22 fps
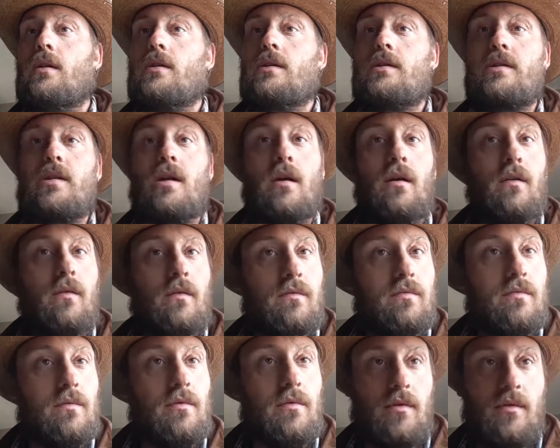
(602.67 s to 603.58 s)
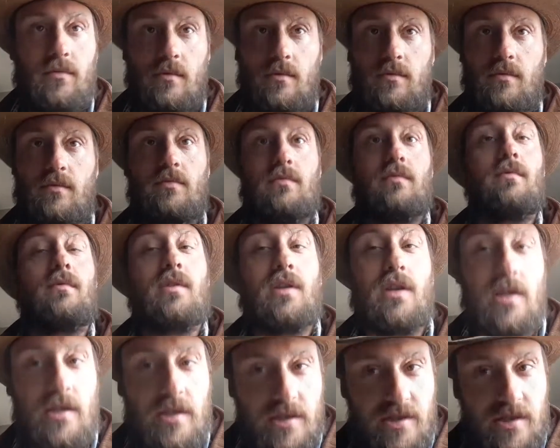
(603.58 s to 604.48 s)
so
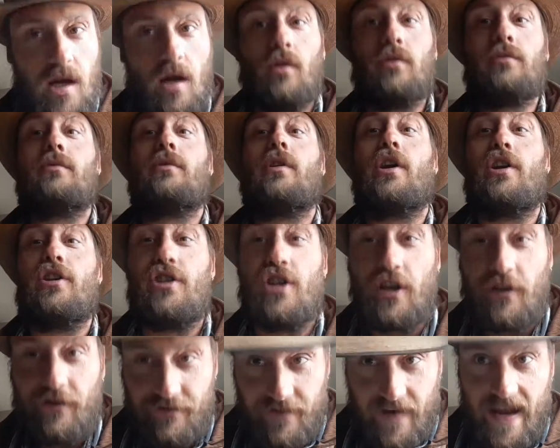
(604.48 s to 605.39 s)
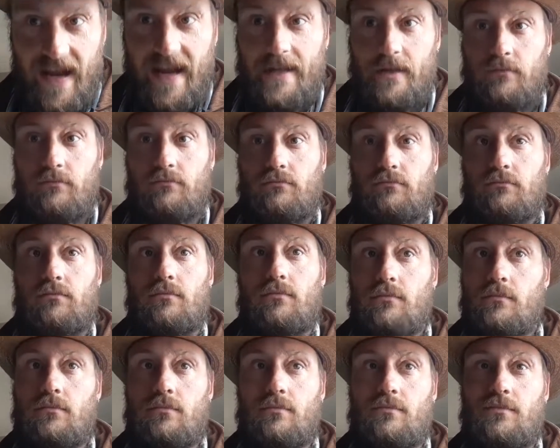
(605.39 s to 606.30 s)
consult your vet.
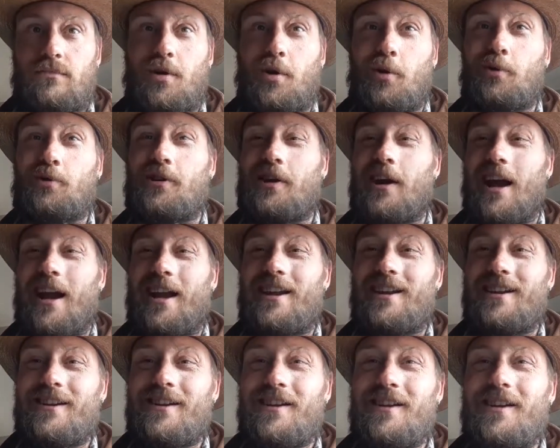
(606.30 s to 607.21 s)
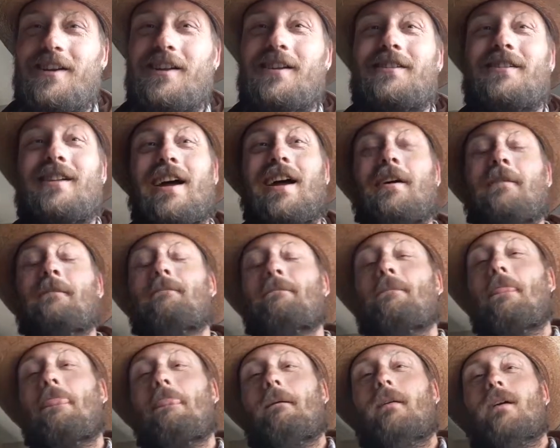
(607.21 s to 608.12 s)
Okay? Now,
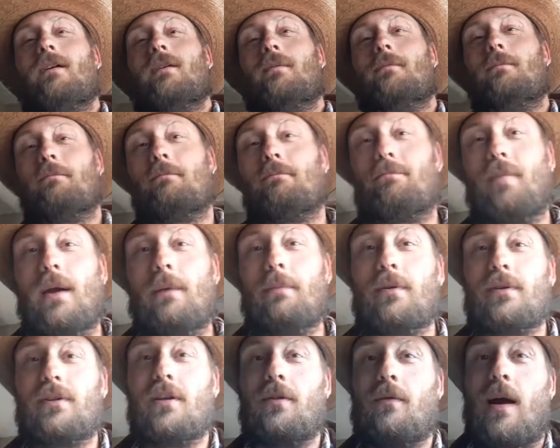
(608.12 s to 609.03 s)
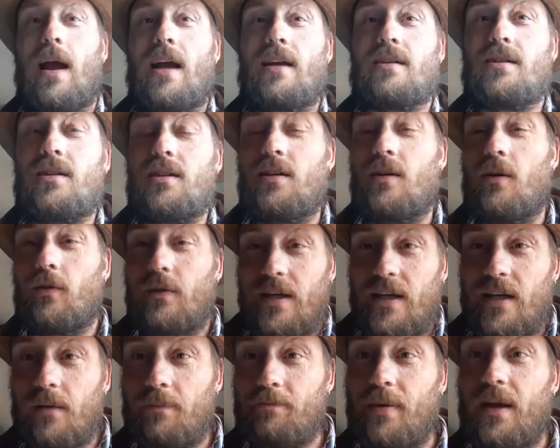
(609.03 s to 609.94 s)
people do ask,
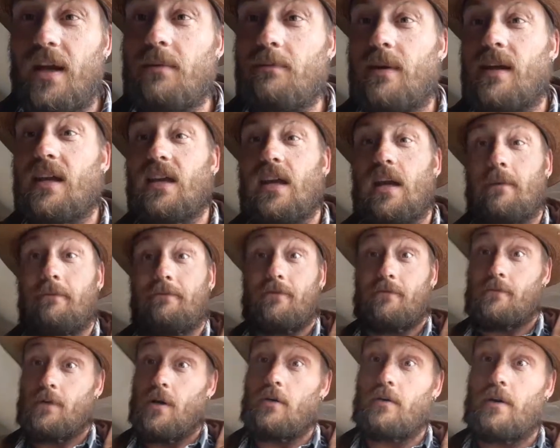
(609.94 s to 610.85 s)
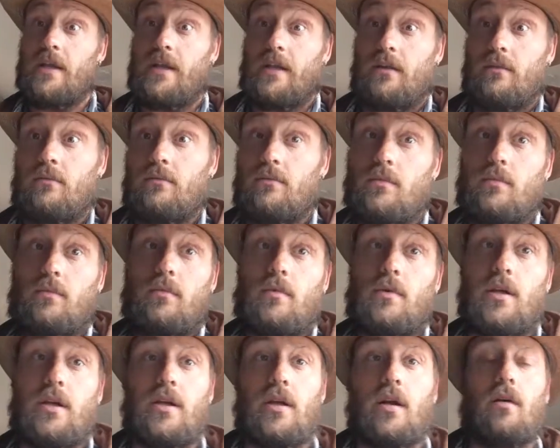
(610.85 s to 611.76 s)
can a pig be kept from rooting?
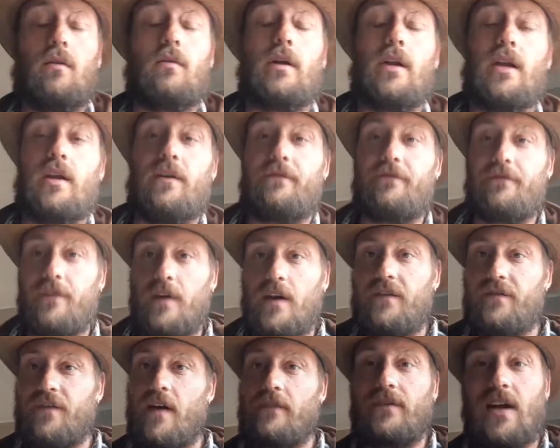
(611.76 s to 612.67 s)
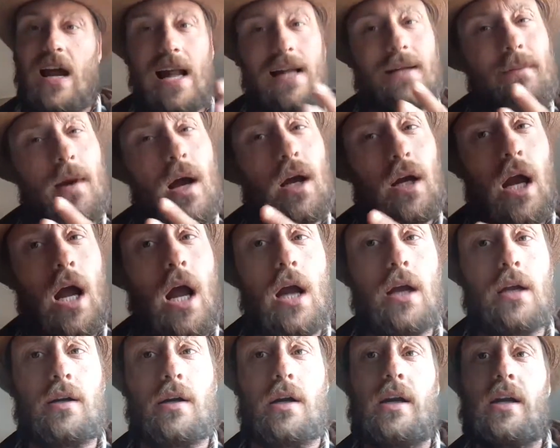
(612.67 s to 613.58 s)
If I've got them on
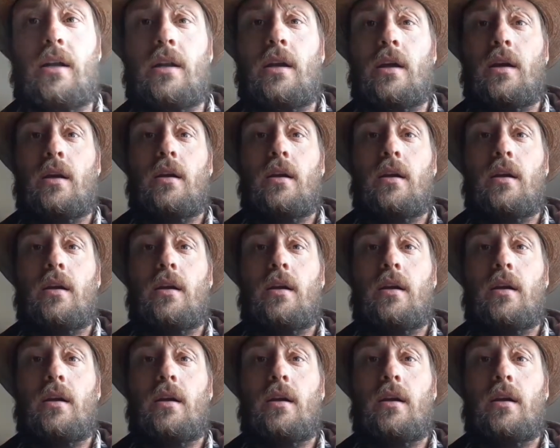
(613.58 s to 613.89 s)
concrete,